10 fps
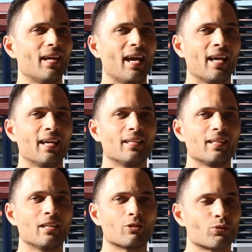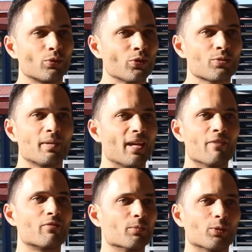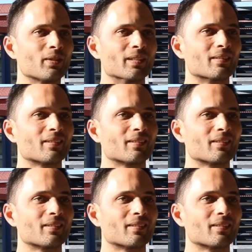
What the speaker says: and it draws me every morning.